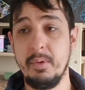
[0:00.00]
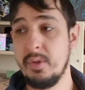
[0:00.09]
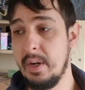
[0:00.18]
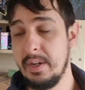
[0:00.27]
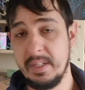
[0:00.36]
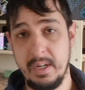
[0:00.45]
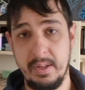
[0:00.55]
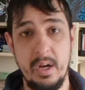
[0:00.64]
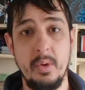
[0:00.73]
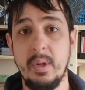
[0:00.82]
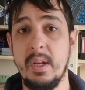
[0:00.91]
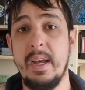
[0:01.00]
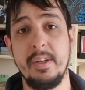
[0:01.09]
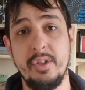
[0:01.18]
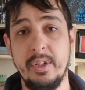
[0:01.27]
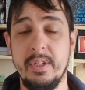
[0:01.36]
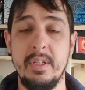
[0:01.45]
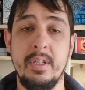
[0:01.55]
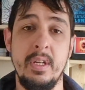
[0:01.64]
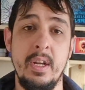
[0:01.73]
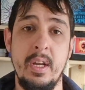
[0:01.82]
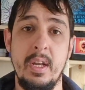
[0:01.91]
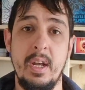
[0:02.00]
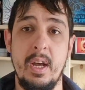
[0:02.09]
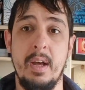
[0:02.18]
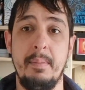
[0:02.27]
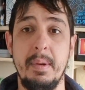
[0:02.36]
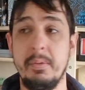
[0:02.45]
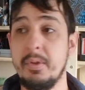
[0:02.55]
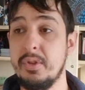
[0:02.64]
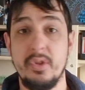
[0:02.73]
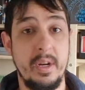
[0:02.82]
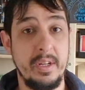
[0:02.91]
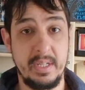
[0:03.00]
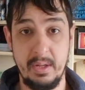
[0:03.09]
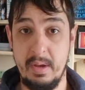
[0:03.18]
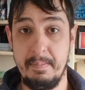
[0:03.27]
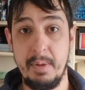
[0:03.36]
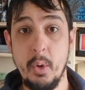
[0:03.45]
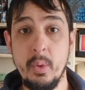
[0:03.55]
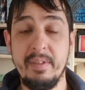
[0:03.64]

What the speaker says: trying to sell their whole collections, people just trying to sell their bulk.